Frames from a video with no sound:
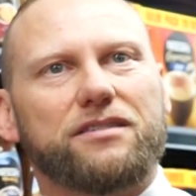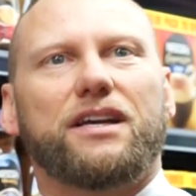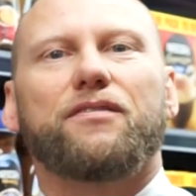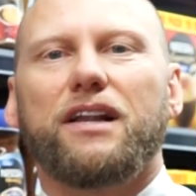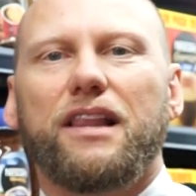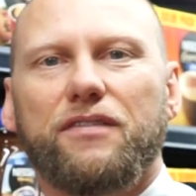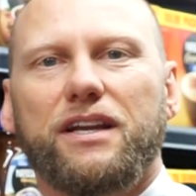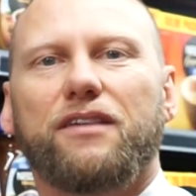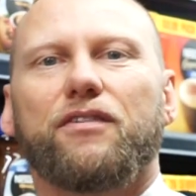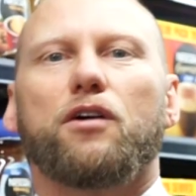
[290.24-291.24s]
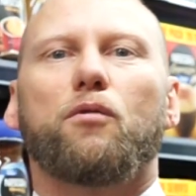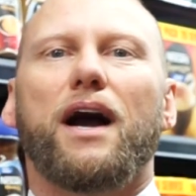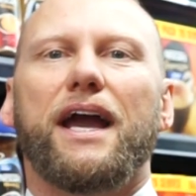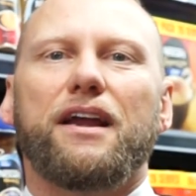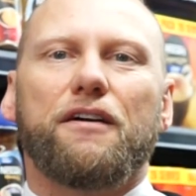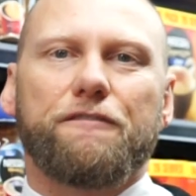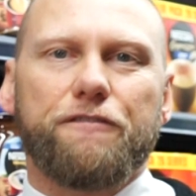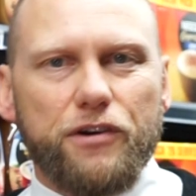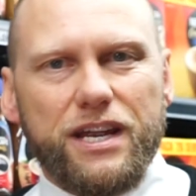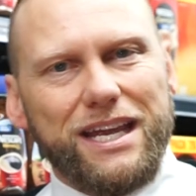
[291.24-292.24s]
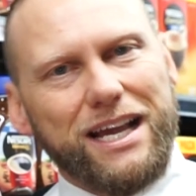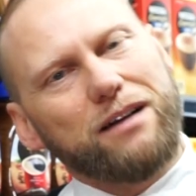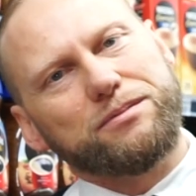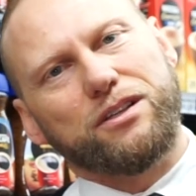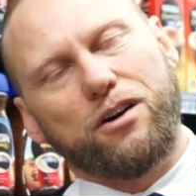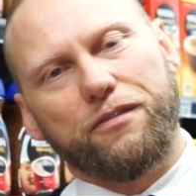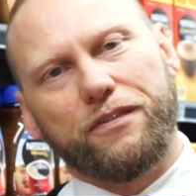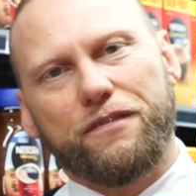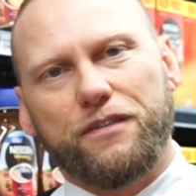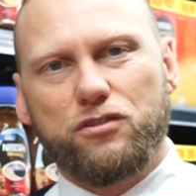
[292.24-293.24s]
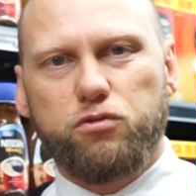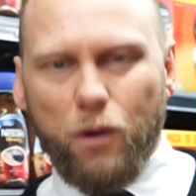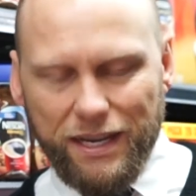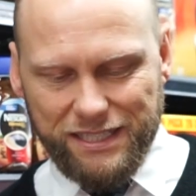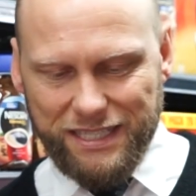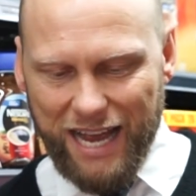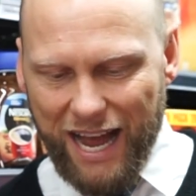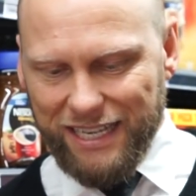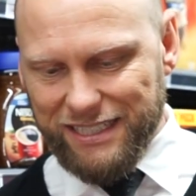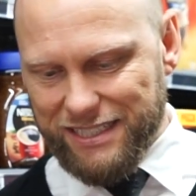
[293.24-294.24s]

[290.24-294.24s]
7-Eleven are giving away free cups of coffee for 28